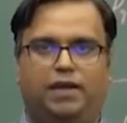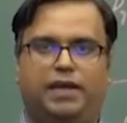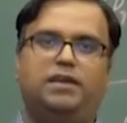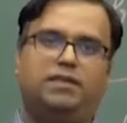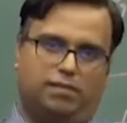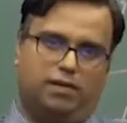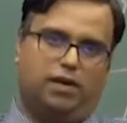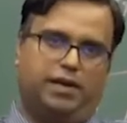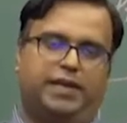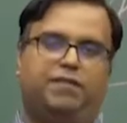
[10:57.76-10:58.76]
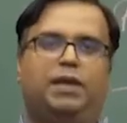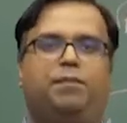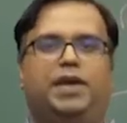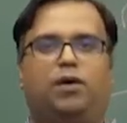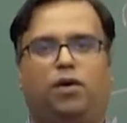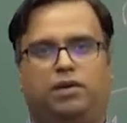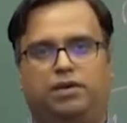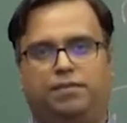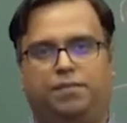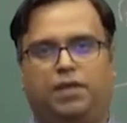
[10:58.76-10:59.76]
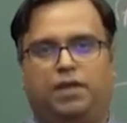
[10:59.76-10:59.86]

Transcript: In a developing organ,